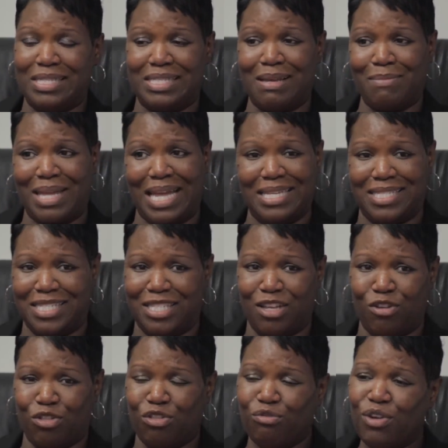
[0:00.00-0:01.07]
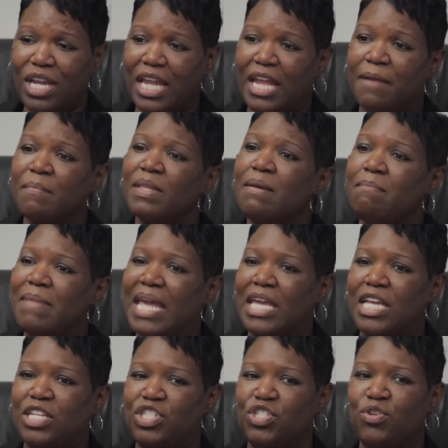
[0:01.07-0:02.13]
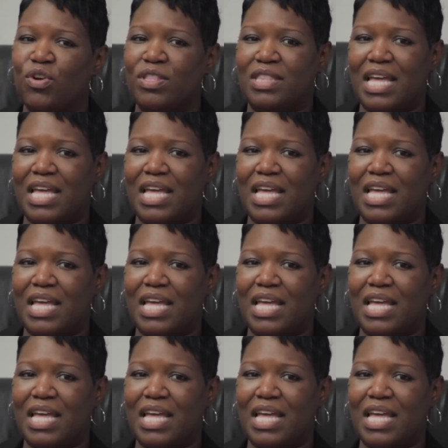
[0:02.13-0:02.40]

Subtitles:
In some cases there are three, making sure